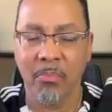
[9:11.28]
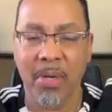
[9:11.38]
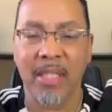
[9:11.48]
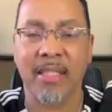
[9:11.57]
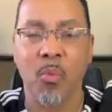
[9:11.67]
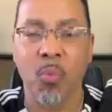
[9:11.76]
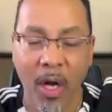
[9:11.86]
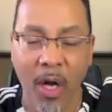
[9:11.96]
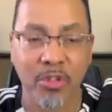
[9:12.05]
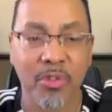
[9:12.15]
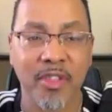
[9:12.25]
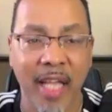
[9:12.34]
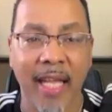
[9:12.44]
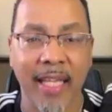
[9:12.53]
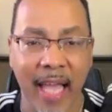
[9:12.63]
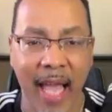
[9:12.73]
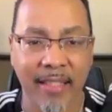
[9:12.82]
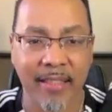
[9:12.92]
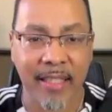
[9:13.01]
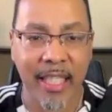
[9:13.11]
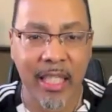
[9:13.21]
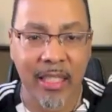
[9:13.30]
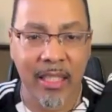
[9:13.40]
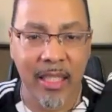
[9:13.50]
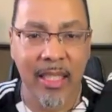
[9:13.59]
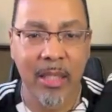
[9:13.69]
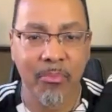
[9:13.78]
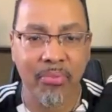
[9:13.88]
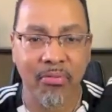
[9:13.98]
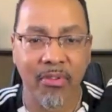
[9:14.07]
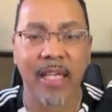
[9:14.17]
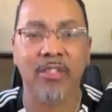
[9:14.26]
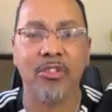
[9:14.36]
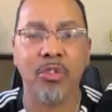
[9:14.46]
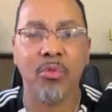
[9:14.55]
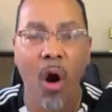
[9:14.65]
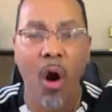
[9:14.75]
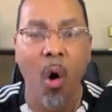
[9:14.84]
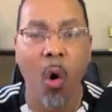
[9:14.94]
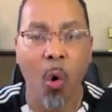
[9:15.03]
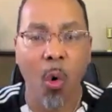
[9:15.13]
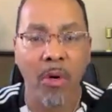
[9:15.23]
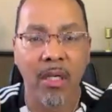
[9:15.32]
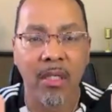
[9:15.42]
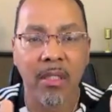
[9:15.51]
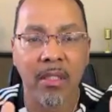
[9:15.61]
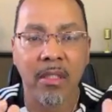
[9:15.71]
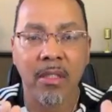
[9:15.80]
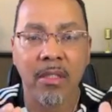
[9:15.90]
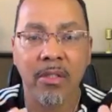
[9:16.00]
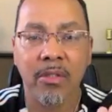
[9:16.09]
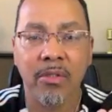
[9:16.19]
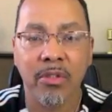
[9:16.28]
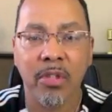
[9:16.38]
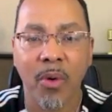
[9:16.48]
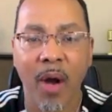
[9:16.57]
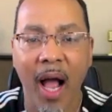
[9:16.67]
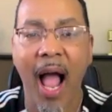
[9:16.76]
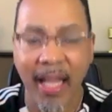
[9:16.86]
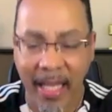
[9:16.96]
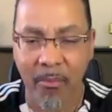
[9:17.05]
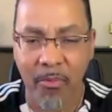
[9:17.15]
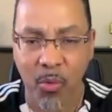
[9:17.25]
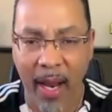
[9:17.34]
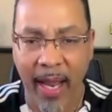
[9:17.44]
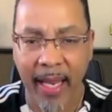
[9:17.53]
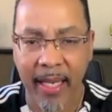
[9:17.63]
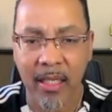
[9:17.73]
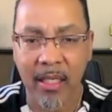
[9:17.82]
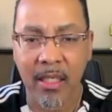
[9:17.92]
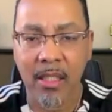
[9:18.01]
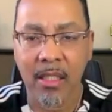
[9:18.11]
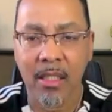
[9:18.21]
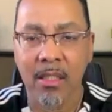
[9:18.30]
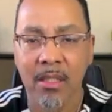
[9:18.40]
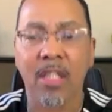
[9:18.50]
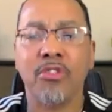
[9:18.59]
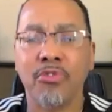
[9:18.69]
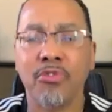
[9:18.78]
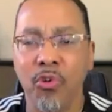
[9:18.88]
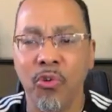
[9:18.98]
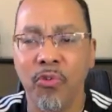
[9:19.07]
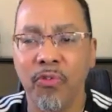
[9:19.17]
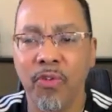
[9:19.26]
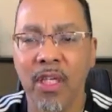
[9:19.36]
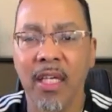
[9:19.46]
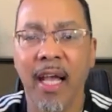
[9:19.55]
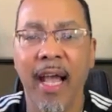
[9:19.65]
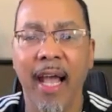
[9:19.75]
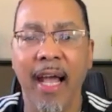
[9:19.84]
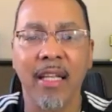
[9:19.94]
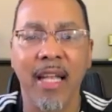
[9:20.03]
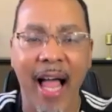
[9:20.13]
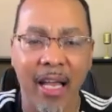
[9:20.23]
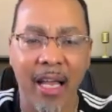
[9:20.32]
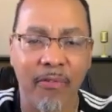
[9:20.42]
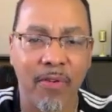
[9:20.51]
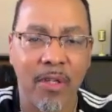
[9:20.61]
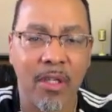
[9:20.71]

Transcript: But then once you say yes, he brings you home to I am the way, the truth, and in life.